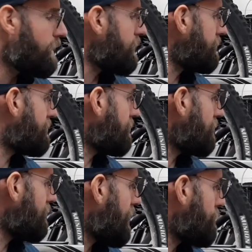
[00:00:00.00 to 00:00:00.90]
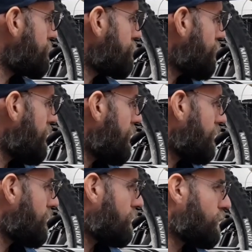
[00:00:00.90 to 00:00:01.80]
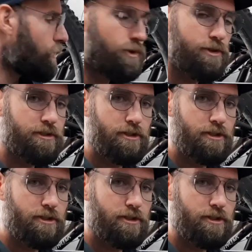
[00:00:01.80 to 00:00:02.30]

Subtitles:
until I was running close to